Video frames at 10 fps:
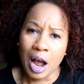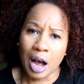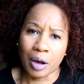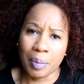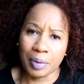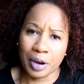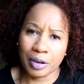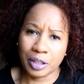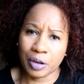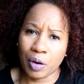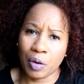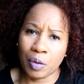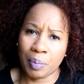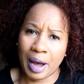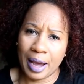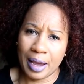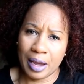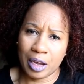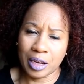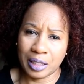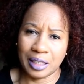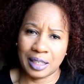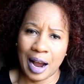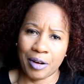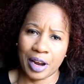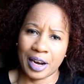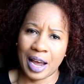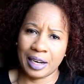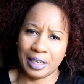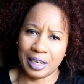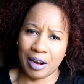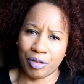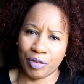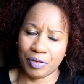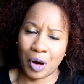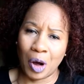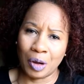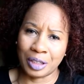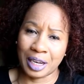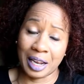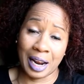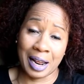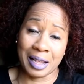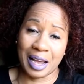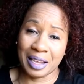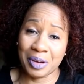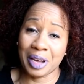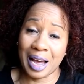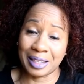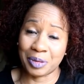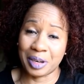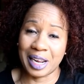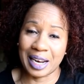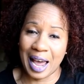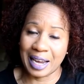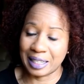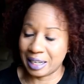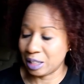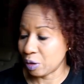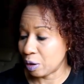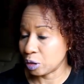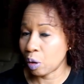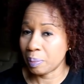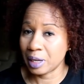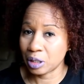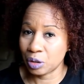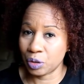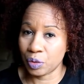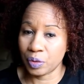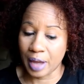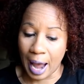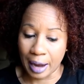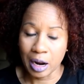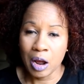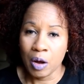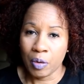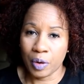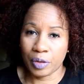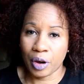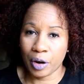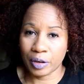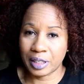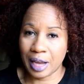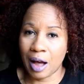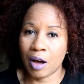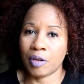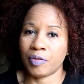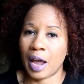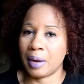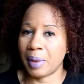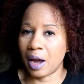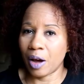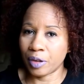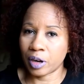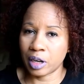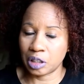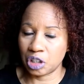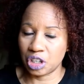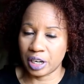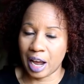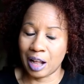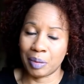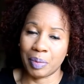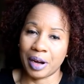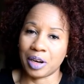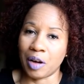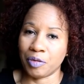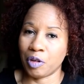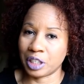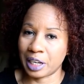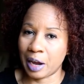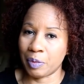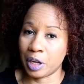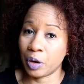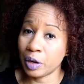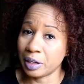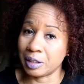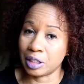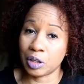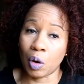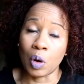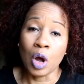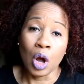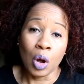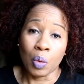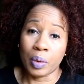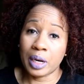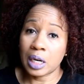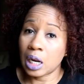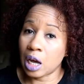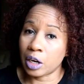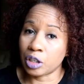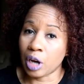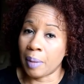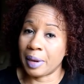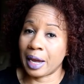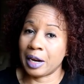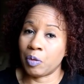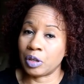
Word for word: a couple years ago my cousin Zari and I did a thrift haul together I get you guys really liked it so I was hoping to do that with herself and my other cousin Janelle, but unfortunately couldn't. So we did a lot of shopping and it